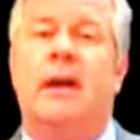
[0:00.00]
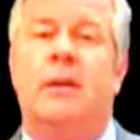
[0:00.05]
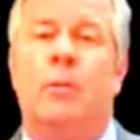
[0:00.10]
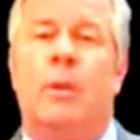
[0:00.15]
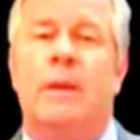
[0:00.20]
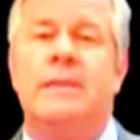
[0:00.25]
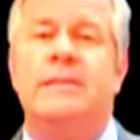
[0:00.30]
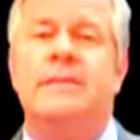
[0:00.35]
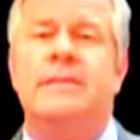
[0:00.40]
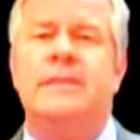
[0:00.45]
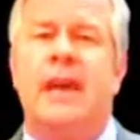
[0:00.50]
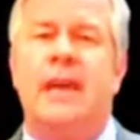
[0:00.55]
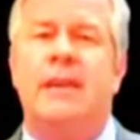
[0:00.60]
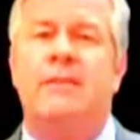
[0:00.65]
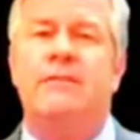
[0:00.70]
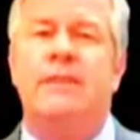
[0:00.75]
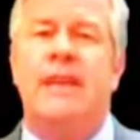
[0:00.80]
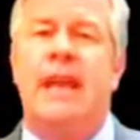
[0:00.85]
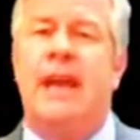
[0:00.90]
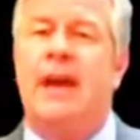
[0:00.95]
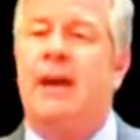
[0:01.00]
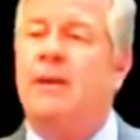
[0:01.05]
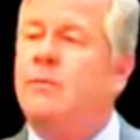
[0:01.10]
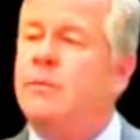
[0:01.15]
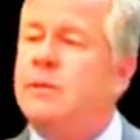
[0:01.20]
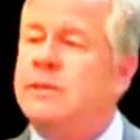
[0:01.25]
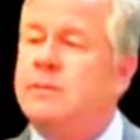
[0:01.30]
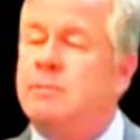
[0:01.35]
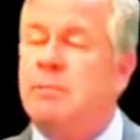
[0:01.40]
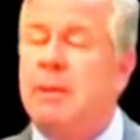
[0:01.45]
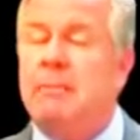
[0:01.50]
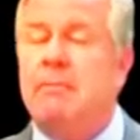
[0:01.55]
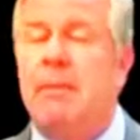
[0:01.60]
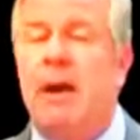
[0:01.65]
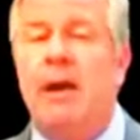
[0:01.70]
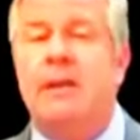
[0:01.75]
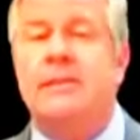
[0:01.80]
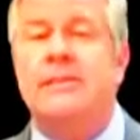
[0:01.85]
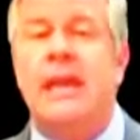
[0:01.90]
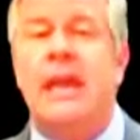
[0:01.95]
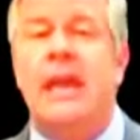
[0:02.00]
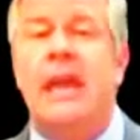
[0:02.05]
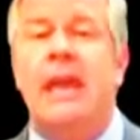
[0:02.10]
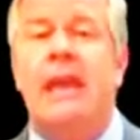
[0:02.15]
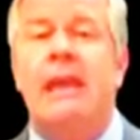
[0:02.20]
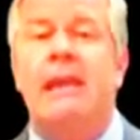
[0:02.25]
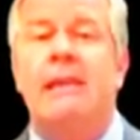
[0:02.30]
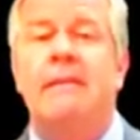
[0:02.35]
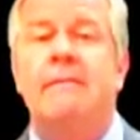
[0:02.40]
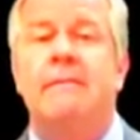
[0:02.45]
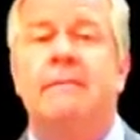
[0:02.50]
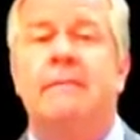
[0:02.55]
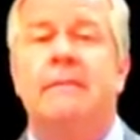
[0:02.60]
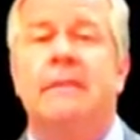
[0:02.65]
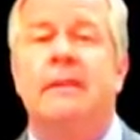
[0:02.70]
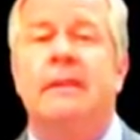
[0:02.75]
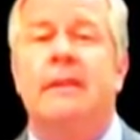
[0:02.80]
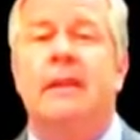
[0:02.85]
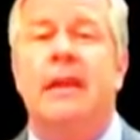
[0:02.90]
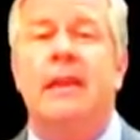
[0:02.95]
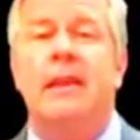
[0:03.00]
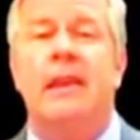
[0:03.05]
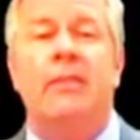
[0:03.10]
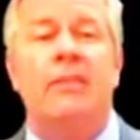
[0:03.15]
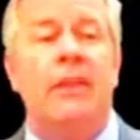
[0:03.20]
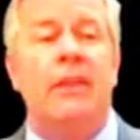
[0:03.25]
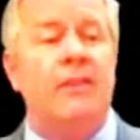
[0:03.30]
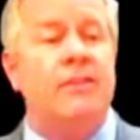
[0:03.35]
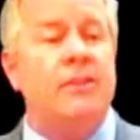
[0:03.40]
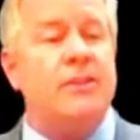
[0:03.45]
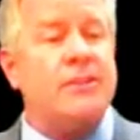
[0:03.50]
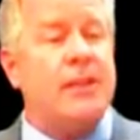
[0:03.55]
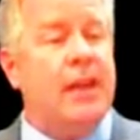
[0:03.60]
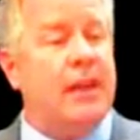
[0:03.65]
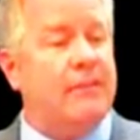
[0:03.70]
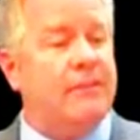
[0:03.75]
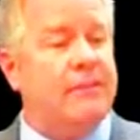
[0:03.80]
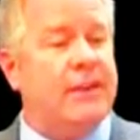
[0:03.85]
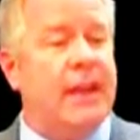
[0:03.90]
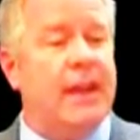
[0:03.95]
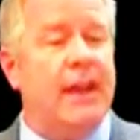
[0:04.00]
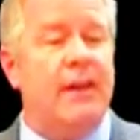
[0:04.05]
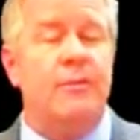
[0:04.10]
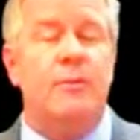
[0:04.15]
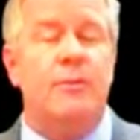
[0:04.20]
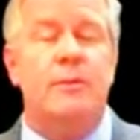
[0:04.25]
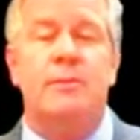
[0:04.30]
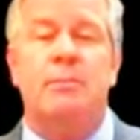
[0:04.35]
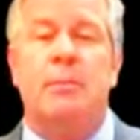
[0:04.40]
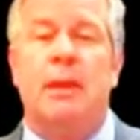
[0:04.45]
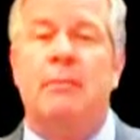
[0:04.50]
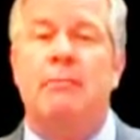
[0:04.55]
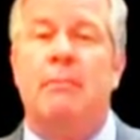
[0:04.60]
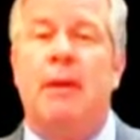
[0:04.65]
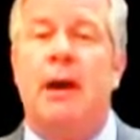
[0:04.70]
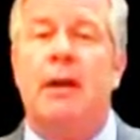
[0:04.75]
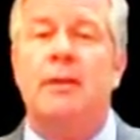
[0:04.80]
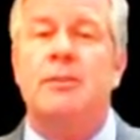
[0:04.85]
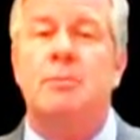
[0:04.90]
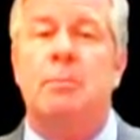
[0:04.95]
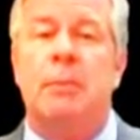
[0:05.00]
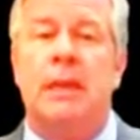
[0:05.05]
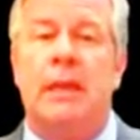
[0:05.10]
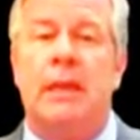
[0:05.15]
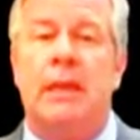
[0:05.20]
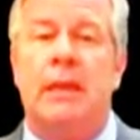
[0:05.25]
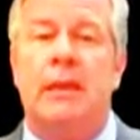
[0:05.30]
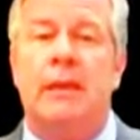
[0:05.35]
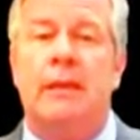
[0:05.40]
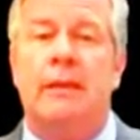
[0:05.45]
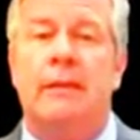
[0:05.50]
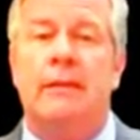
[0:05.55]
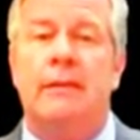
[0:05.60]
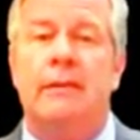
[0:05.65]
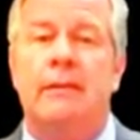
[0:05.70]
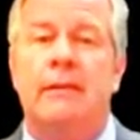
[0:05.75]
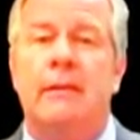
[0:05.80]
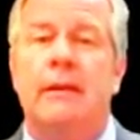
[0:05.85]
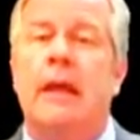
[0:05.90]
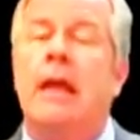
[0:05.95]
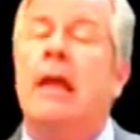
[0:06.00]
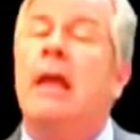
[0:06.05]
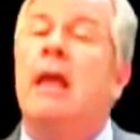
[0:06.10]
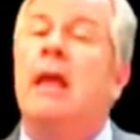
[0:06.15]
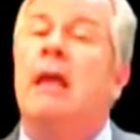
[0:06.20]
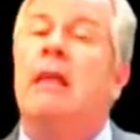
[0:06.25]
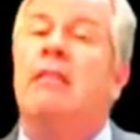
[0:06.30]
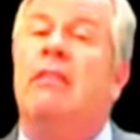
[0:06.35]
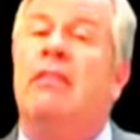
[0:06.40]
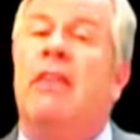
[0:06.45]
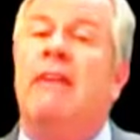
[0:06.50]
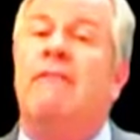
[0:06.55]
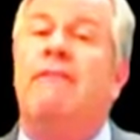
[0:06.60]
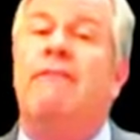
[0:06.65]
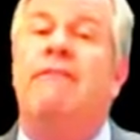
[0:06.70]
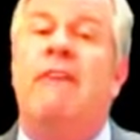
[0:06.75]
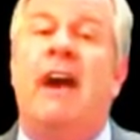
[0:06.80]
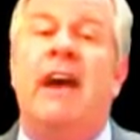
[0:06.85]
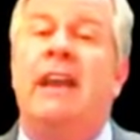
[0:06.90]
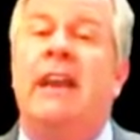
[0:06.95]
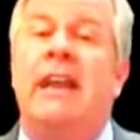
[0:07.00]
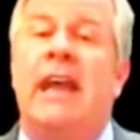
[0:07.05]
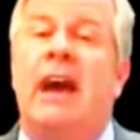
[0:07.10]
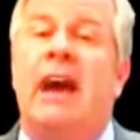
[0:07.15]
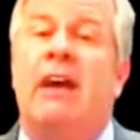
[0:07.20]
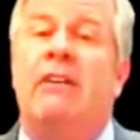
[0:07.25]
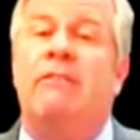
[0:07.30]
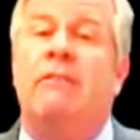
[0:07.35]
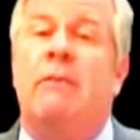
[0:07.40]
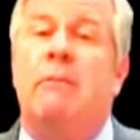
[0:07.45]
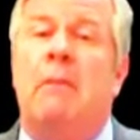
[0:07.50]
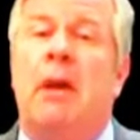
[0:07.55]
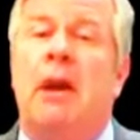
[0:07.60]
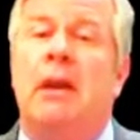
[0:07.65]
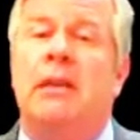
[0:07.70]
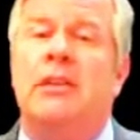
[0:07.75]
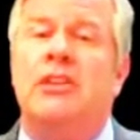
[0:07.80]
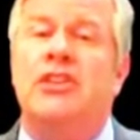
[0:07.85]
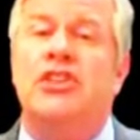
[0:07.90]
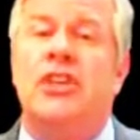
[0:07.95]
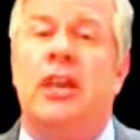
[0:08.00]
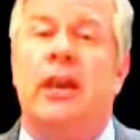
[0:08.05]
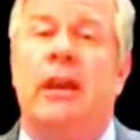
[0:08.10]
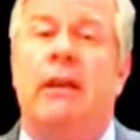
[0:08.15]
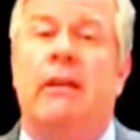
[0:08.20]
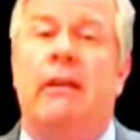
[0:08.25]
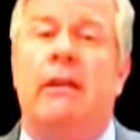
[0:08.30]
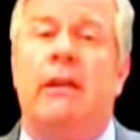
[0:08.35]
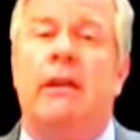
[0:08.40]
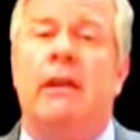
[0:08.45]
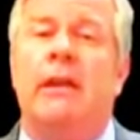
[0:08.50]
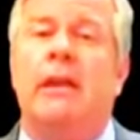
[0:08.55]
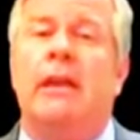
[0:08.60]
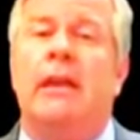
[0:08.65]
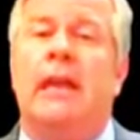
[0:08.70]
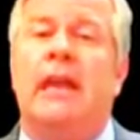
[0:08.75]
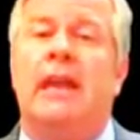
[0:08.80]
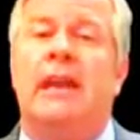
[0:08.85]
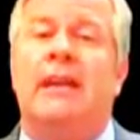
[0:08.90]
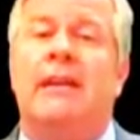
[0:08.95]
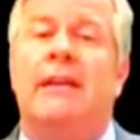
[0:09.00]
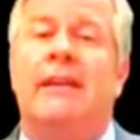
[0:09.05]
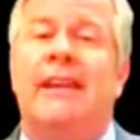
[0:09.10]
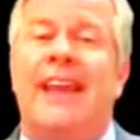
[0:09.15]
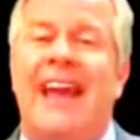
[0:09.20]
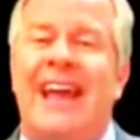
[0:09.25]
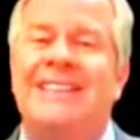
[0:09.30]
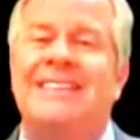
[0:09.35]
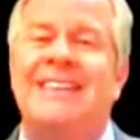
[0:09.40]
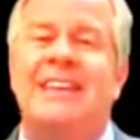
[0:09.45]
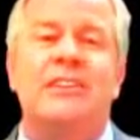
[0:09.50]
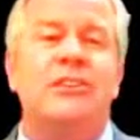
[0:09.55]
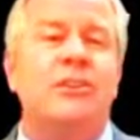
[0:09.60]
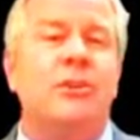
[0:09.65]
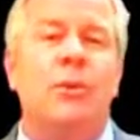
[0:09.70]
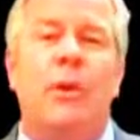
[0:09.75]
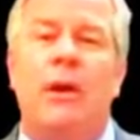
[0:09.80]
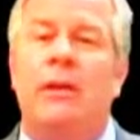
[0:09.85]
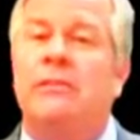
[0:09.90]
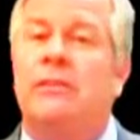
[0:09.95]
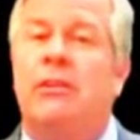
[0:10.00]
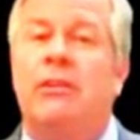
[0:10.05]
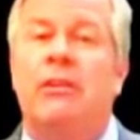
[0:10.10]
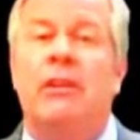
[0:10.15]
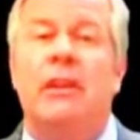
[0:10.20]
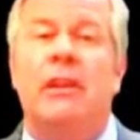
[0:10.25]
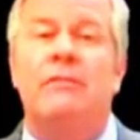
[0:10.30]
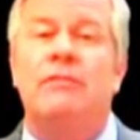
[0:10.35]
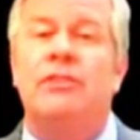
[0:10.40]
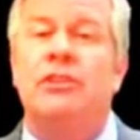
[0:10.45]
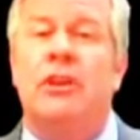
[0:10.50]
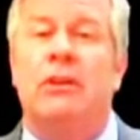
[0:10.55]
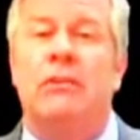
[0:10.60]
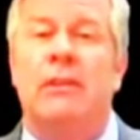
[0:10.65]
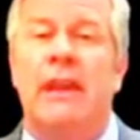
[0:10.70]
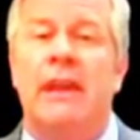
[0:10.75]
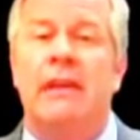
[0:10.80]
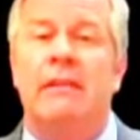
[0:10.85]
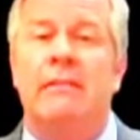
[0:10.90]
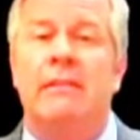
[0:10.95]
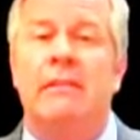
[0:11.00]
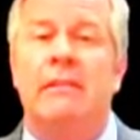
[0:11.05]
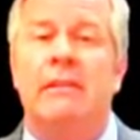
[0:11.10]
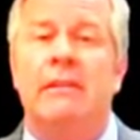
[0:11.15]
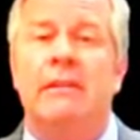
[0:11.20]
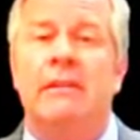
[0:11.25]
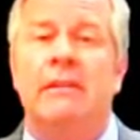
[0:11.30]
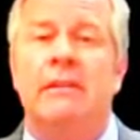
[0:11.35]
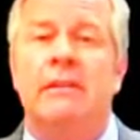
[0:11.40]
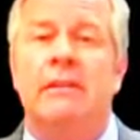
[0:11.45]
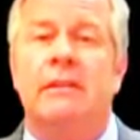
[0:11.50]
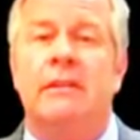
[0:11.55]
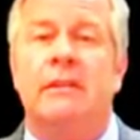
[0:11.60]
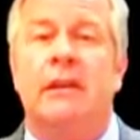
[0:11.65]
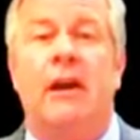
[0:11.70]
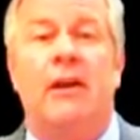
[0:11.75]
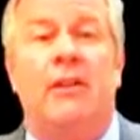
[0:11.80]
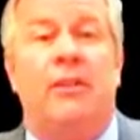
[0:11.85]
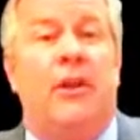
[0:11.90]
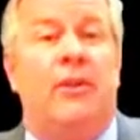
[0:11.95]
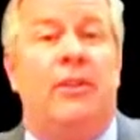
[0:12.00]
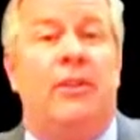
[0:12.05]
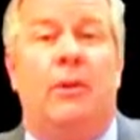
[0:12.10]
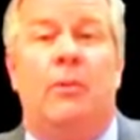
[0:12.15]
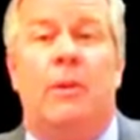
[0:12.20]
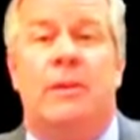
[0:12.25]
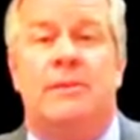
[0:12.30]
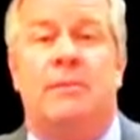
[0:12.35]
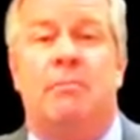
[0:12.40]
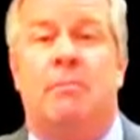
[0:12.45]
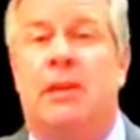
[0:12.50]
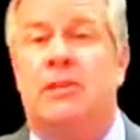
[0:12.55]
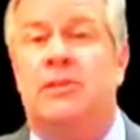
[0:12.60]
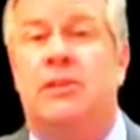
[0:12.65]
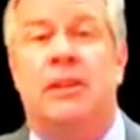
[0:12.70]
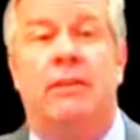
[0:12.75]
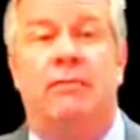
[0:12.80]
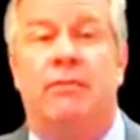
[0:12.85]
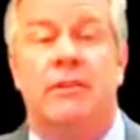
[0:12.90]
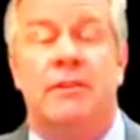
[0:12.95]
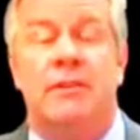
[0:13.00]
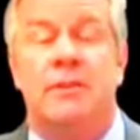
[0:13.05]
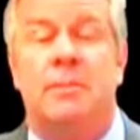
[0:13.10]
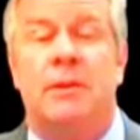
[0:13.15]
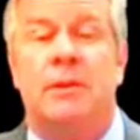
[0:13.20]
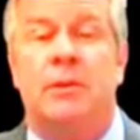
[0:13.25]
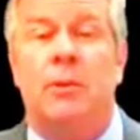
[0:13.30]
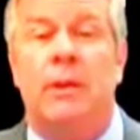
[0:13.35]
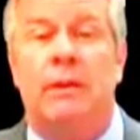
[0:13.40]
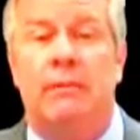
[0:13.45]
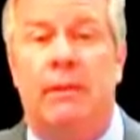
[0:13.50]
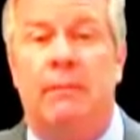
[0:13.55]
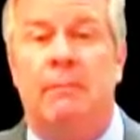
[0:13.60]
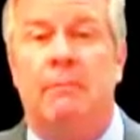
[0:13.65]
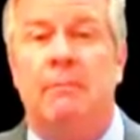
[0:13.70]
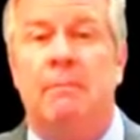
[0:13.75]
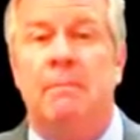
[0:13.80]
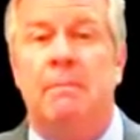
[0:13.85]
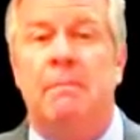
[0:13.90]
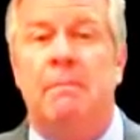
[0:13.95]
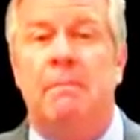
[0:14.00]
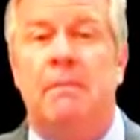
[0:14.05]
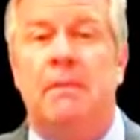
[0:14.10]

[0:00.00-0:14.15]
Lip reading: On one side of town was Big Box A, and on the other side of town was Big Box B. They fought it out for market share in a classic two alternative showdown, although there wasn't much difference between them.